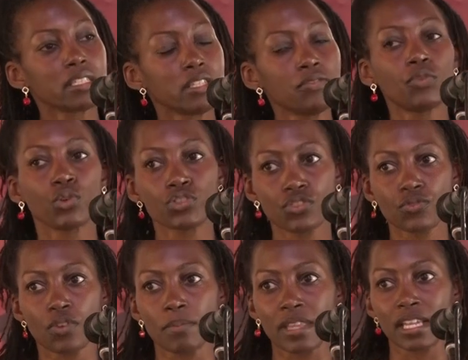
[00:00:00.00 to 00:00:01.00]
divorced
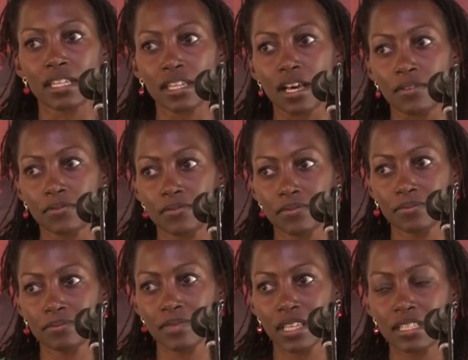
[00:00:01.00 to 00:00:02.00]
from that love.
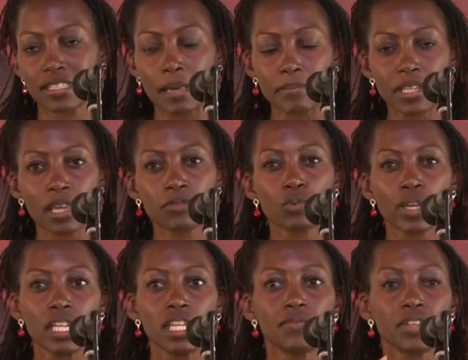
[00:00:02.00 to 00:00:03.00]
Sometimes we are
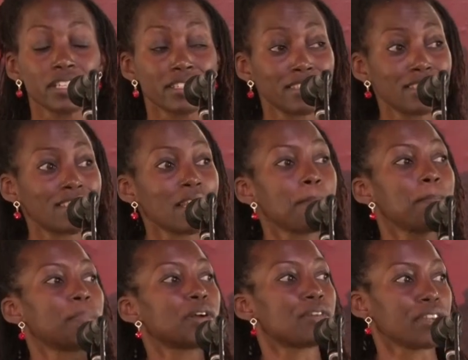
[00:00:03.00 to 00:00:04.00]
living
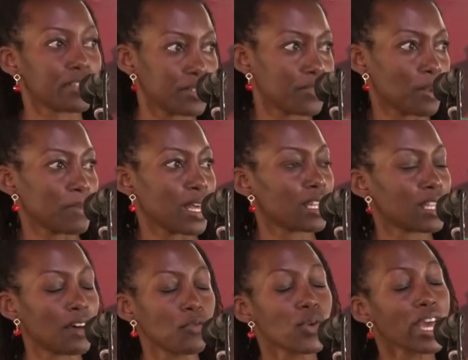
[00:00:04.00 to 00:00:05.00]
separate from that
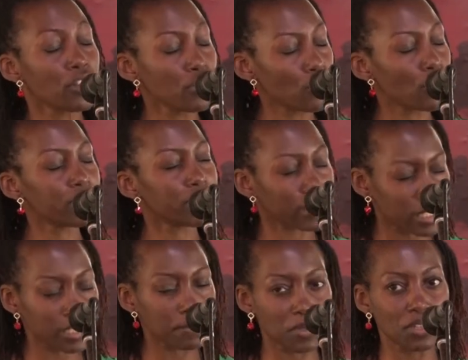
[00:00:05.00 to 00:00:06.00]
love. We are not
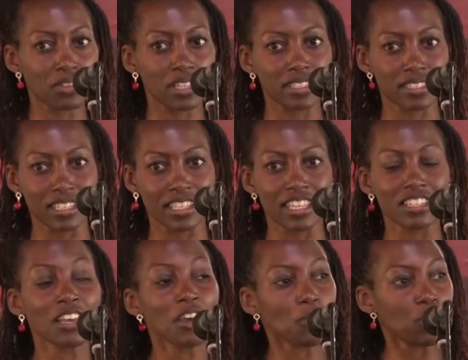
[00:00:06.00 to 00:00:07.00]
experiencing it.
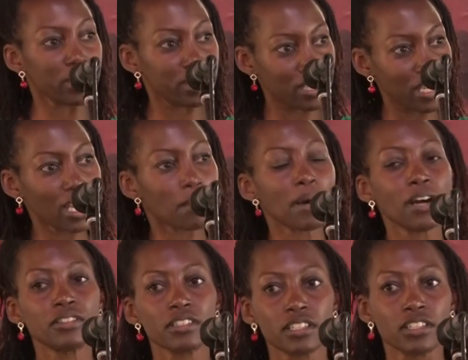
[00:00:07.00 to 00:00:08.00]
We sing
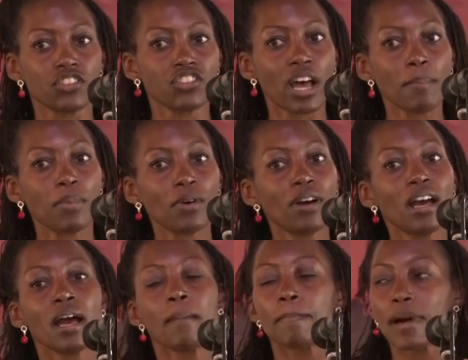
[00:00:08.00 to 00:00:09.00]
about it in chapel,
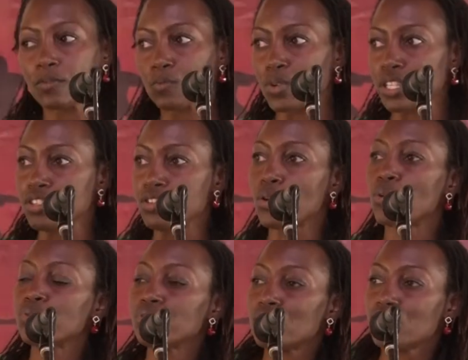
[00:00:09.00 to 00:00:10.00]
but we
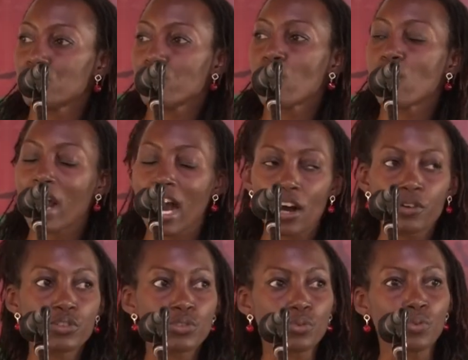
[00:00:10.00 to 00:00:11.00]
don't know how
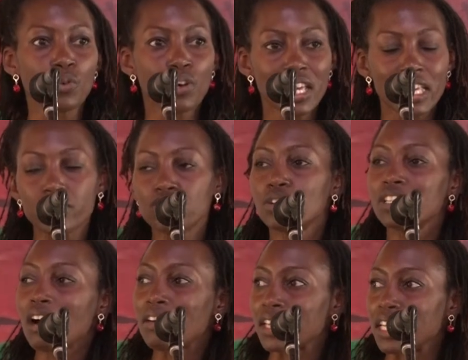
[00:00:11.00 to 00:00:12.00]
to. It's not
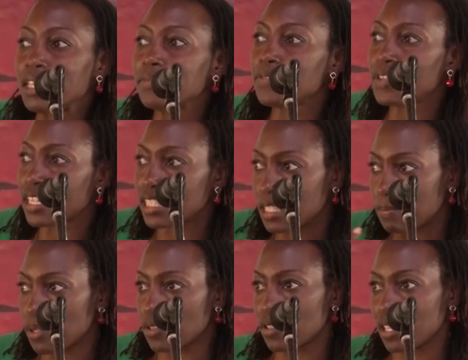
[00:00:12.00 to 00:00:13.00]
our lived
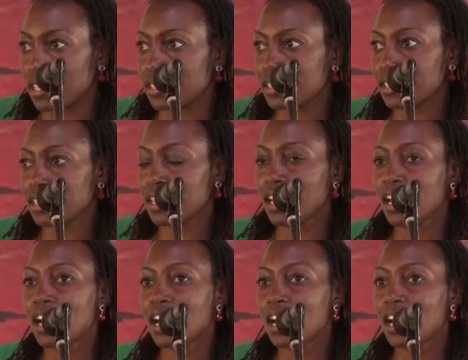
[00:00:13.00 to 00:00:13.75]
experience.